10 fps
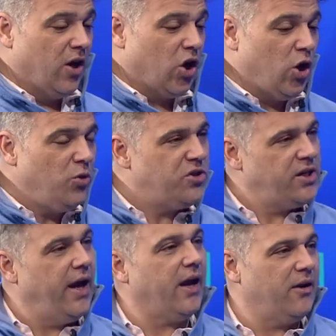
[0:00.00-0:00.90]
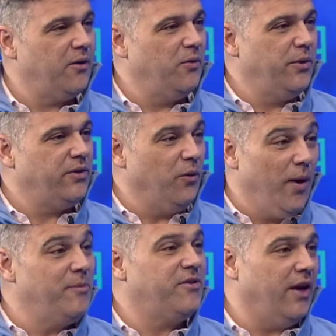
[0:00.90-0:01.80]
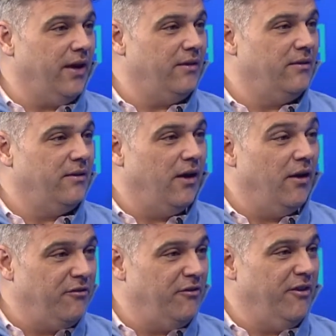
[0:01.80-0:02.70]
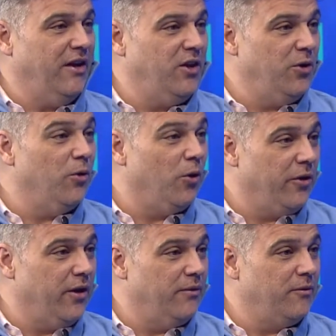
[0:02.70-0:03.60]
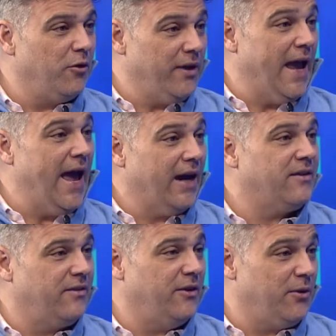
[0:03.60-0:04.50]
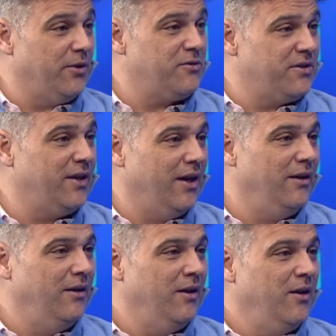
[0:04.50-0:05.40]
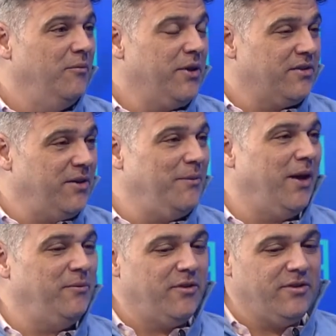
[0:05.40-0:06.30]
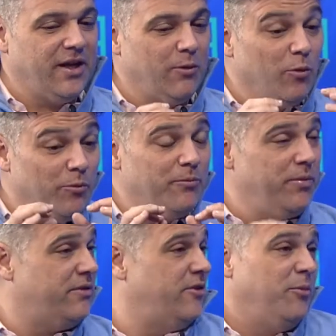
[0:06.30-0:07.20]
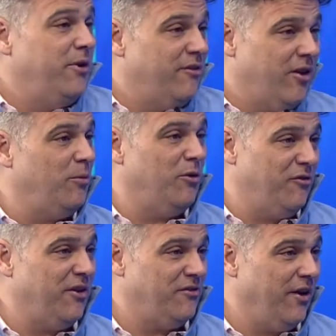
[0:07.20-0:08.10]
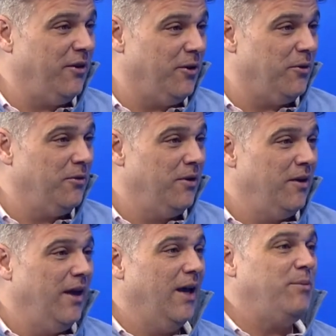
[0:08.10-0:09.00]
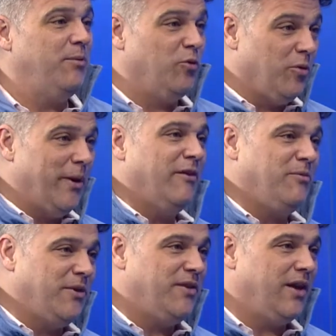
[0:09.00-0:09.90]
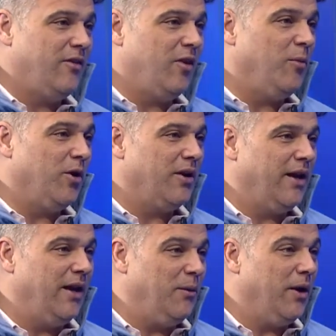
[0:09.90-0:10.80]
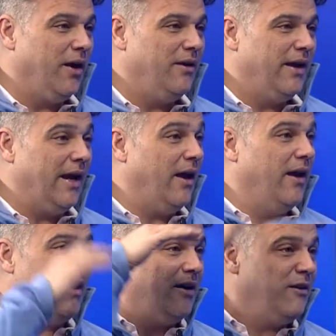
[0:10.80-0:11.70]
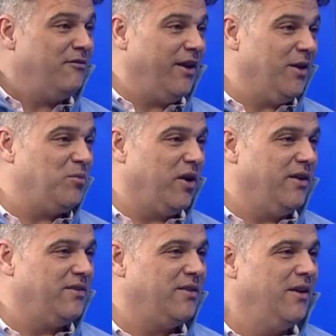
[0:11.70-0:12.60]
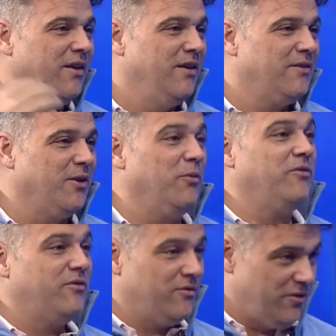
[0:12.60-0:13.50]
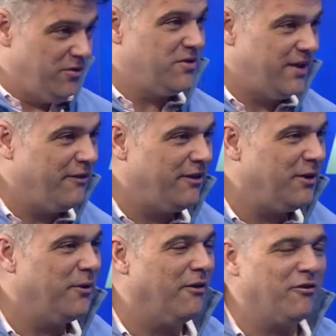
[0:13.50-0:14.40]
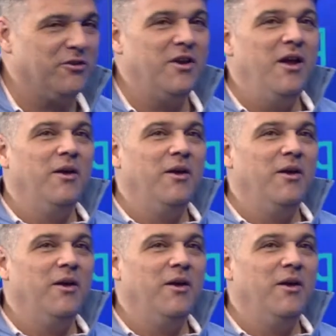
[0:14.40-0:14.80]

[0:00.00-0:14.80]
go check with the website of the venue or the act that you're interested in, because sometimes the ticket will still be available at face value, and people will buy from the secondary market anyway at an inflated price. So you should definitely do that first.